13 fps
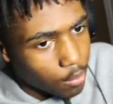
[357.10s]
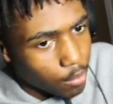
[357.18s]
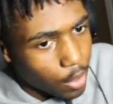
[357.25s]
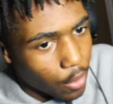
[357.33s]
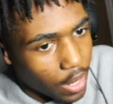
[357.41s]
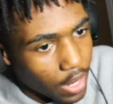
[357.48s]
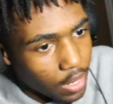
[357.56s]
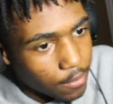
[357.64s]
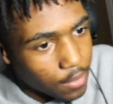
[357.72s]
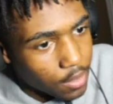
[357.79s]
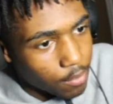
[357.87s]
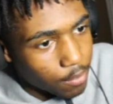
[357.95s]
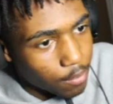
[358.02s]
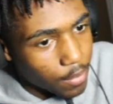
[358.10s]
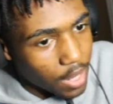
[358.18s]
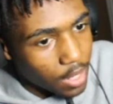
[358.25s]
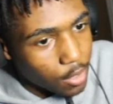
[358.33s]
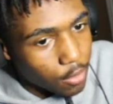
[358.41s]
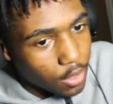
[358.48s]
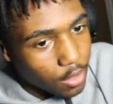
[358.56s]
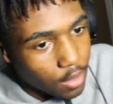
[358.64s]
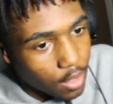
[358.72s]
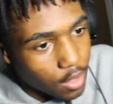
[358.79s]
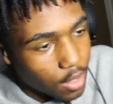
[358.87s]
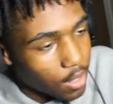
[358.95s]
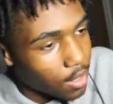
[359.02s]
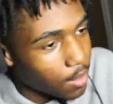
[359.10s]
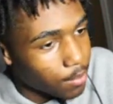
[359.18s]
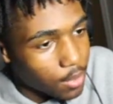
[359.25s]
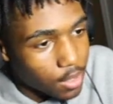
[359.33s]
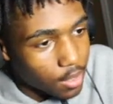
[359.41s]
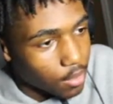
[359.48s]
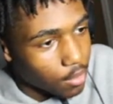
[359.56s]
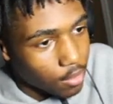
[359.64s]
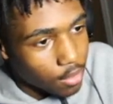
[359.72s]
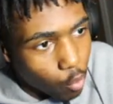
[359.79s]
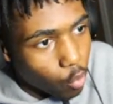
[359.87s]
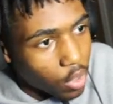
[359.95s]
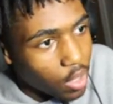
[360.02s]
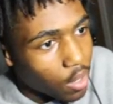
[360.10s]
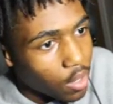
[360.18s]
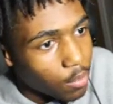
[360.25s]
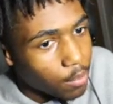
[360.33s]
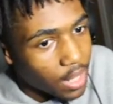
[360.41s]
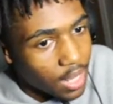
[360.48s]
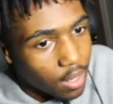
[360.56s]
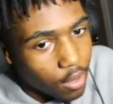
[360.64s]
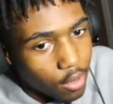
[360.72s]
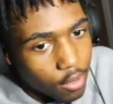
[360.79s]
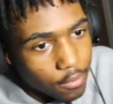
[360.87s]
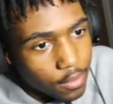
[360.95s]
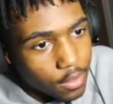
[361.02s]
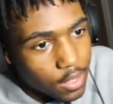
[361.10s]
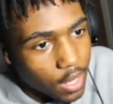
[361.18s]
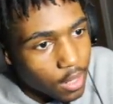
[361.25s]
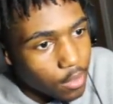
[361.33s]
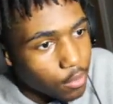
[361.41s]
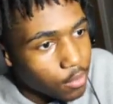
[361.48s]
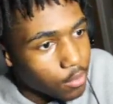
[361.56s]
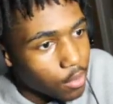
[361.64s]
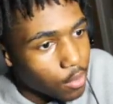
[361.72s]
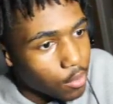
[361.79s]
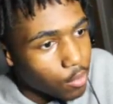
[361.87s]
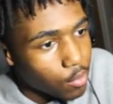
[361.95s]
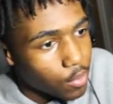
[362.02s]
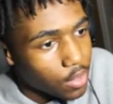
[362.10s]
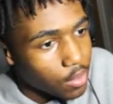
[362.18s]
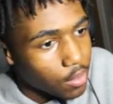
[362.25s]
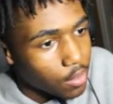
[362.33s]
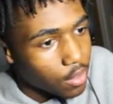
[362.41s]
Bro, I have to manually... I, I, I'm done. What are black coffins? I don't know what...